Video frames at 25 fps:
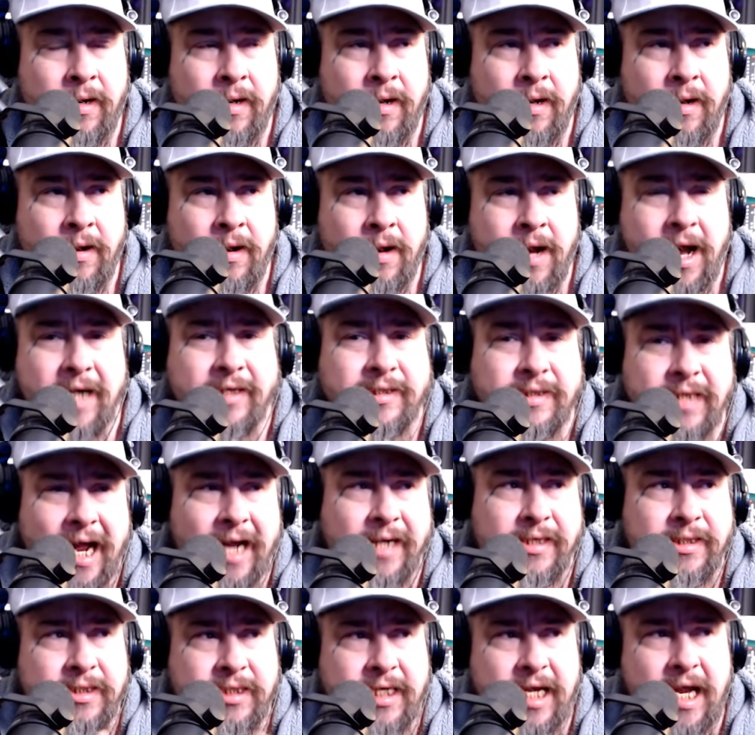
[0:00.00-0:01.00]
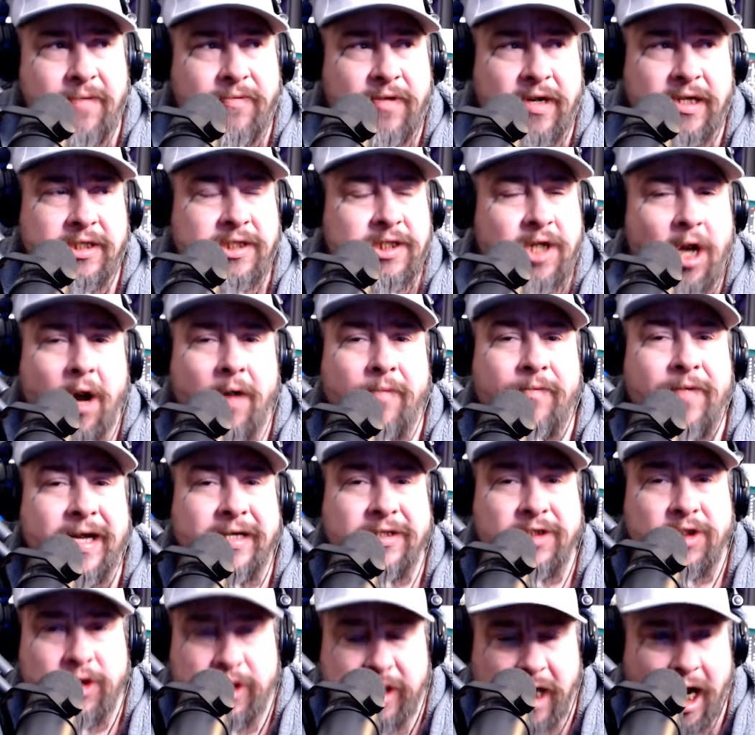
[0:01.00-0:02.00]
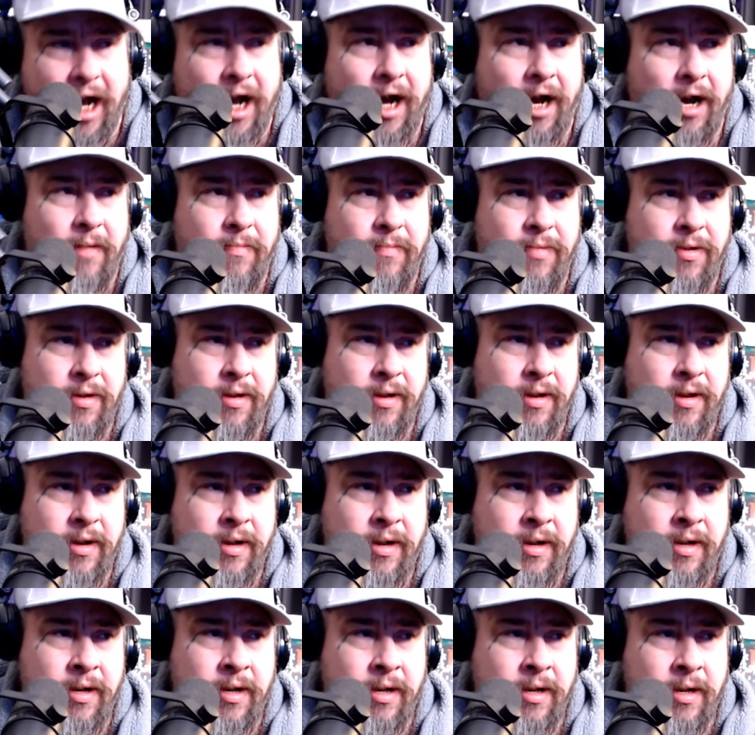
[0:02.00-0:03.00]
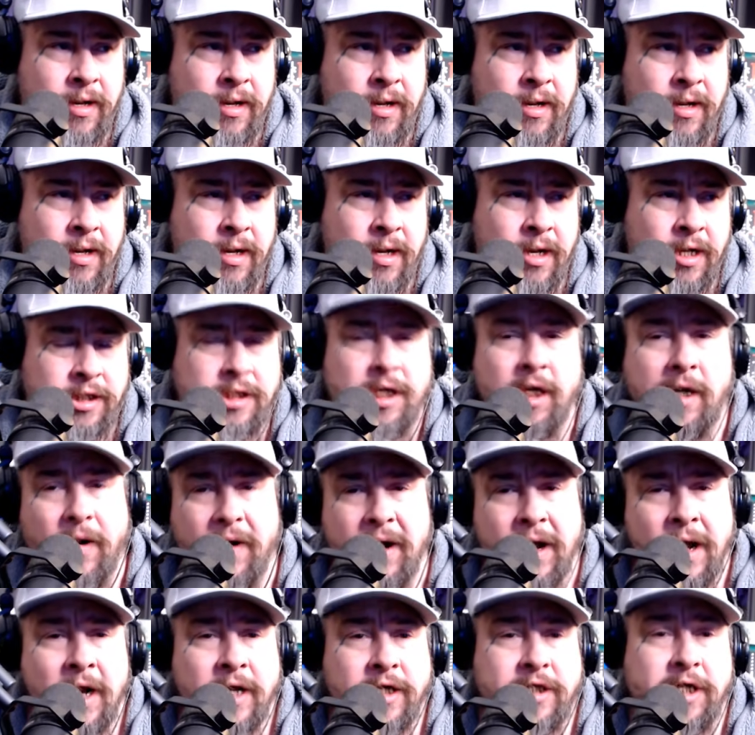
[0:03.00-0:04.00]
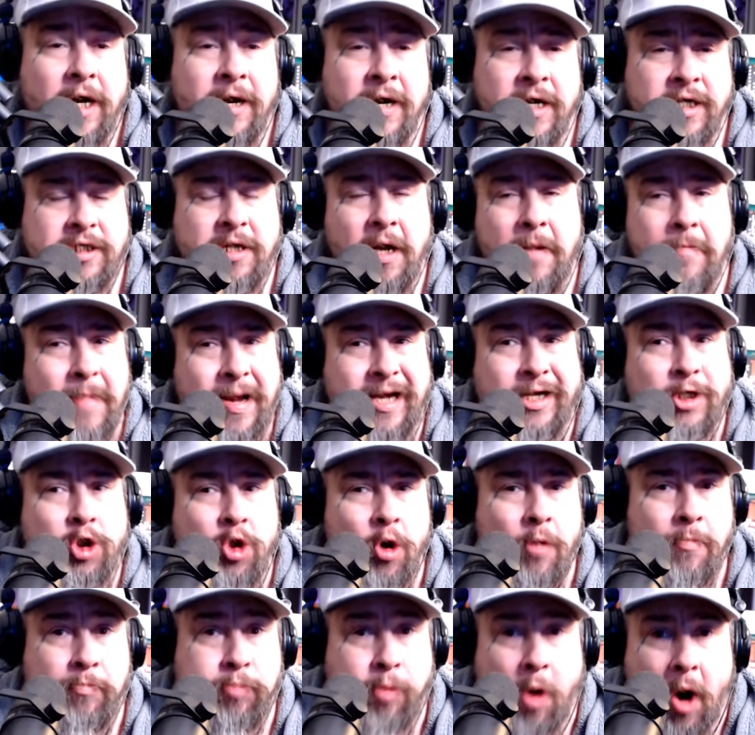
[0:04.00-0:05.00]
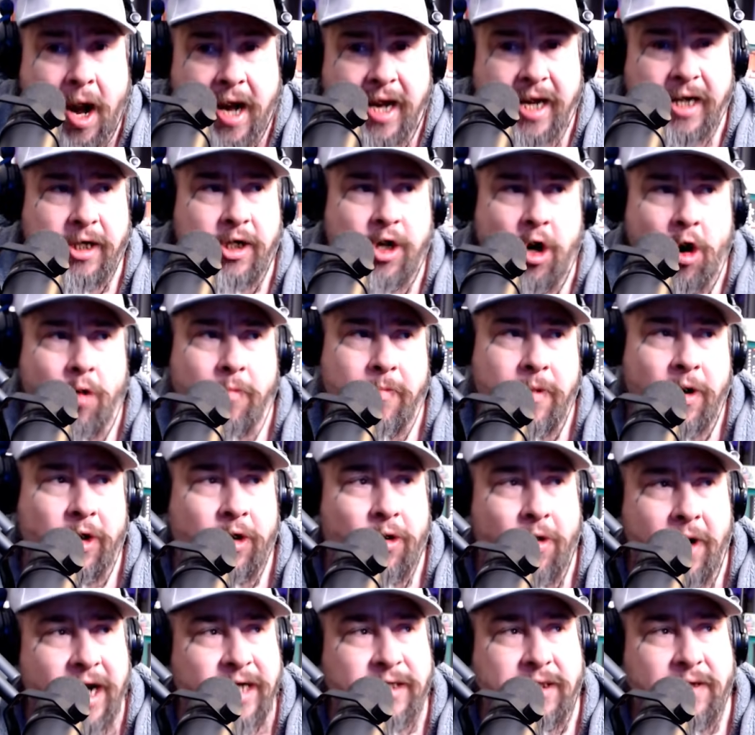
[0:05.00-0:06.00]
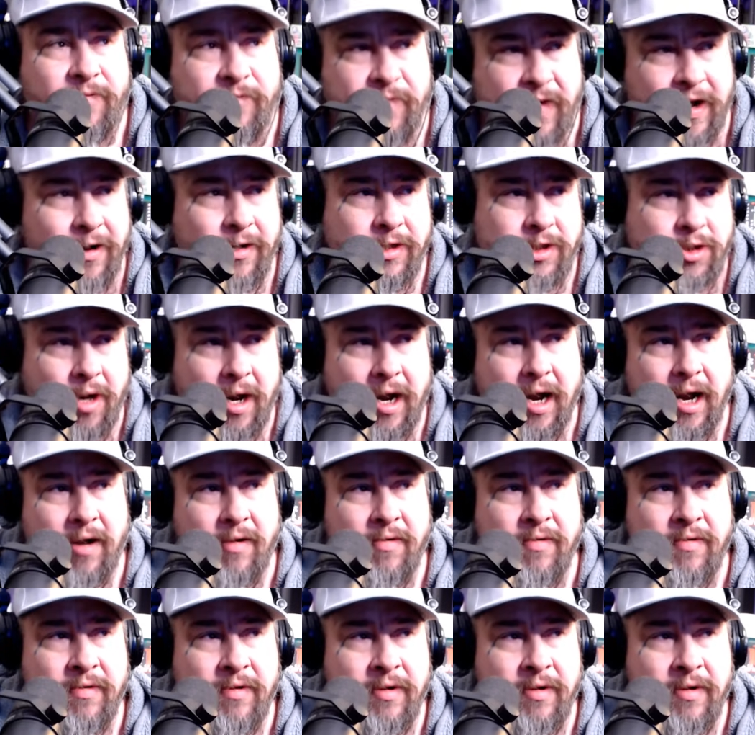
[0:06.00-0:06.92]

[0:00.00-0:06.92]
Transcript: It's not Steve Gonsalves' job to make sure Brian Kohlberger has a fair trial.